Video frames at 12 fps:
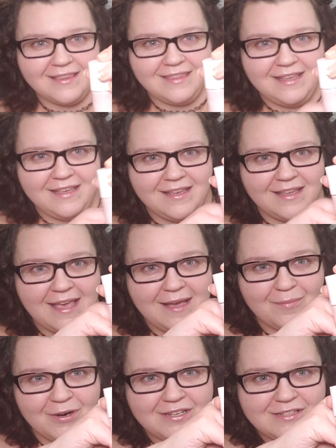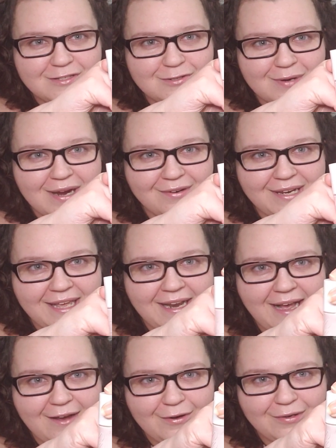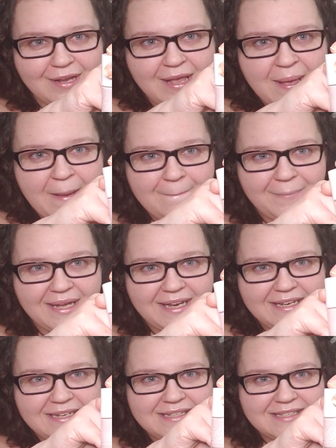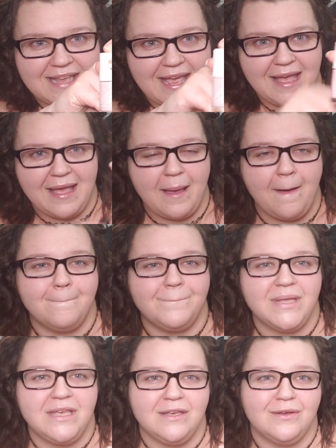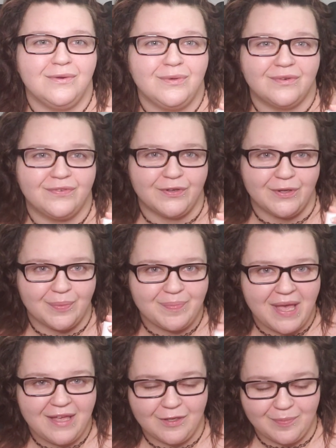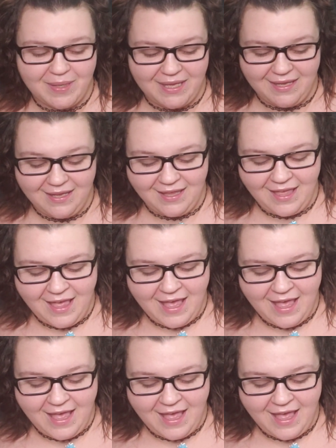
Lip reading: The camera is drowning it out, but it is a beautiful pale pink.